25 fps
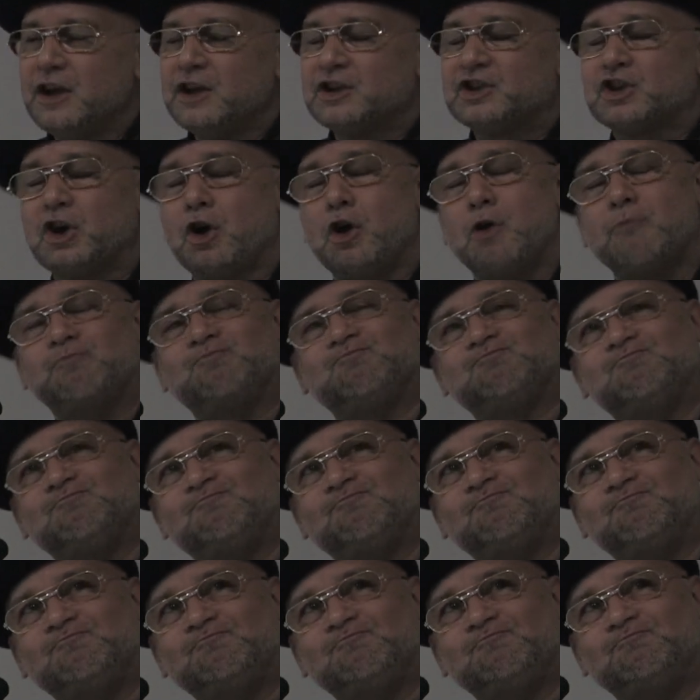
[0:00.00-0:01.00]
So
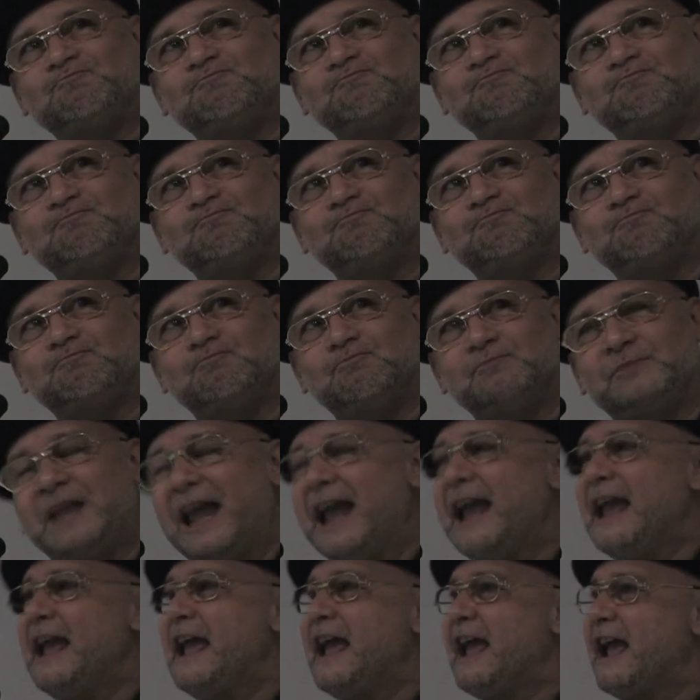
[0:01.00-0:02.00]

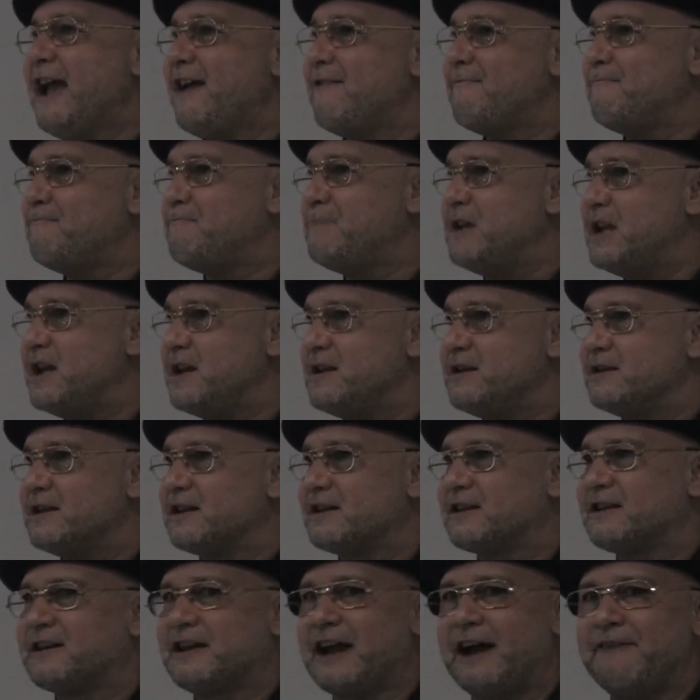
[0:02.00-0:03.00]

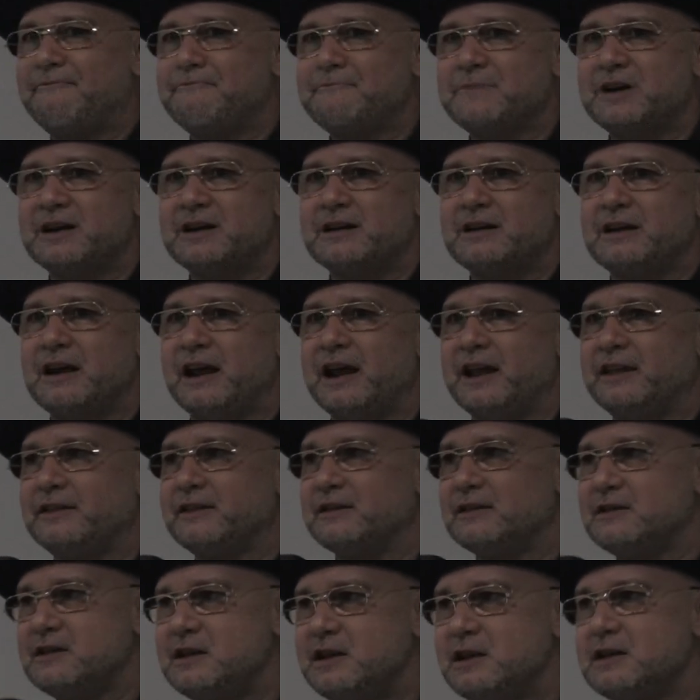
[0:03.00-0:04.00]
the government and
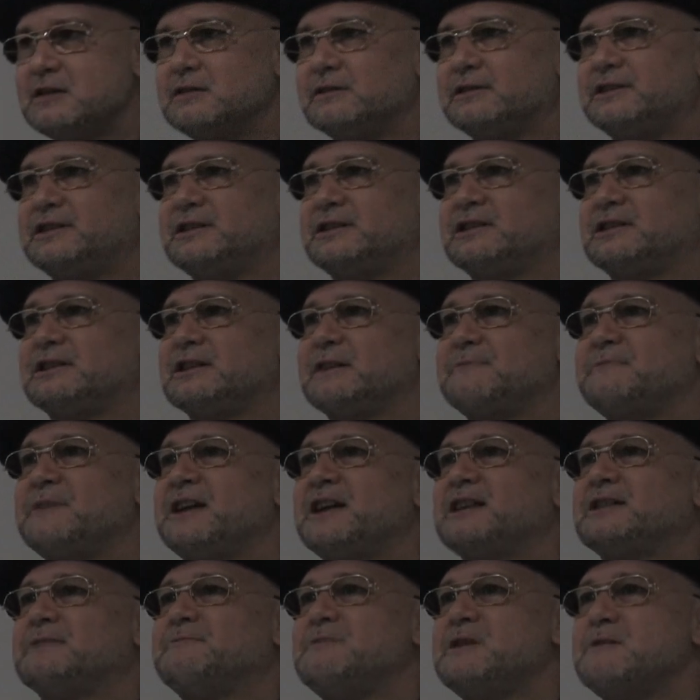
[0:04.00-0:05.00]
the legal system
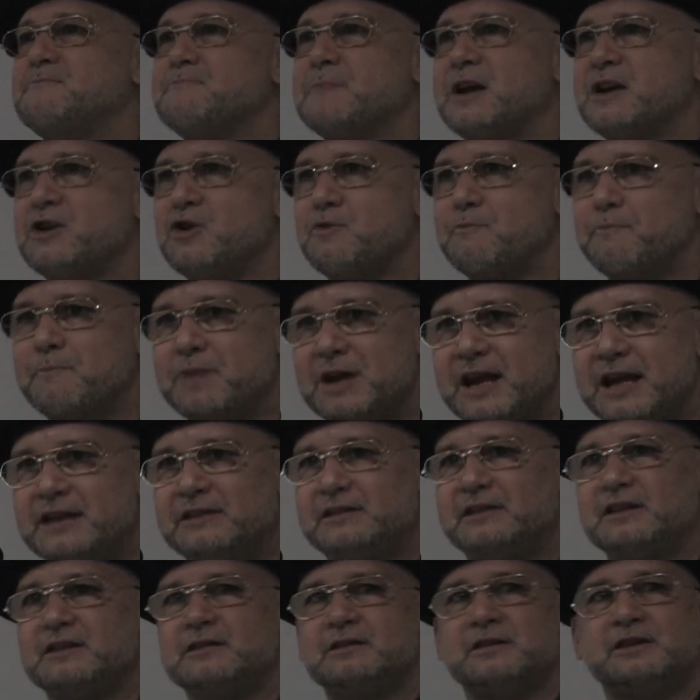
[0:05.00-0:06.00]
has been
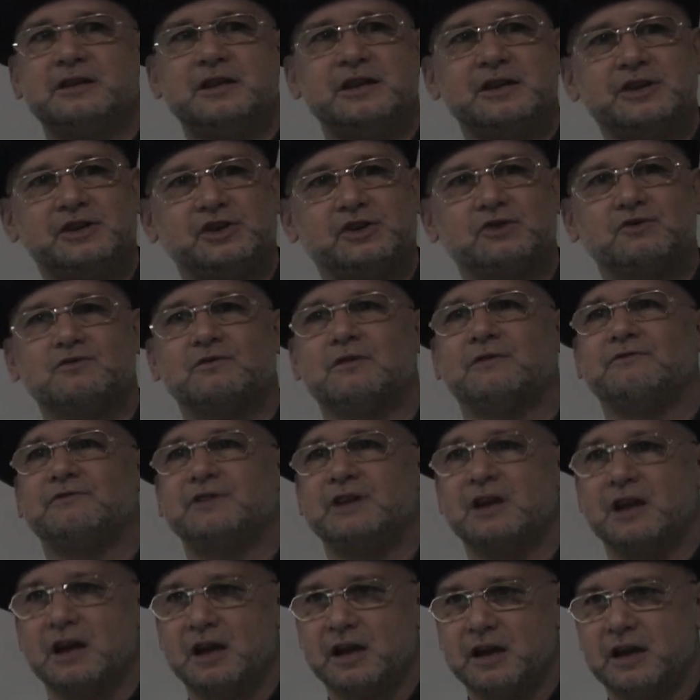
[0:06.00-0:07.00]
manipulating the issue of
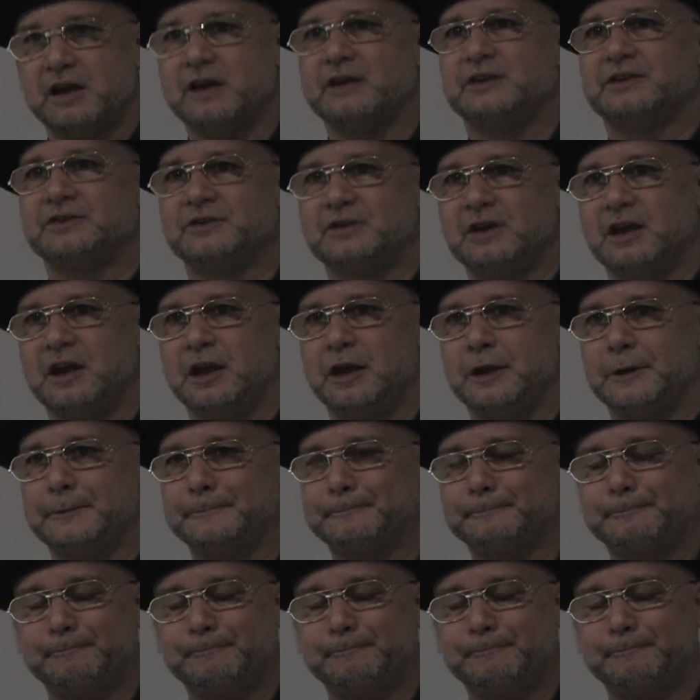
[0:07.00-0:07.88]
the ISA.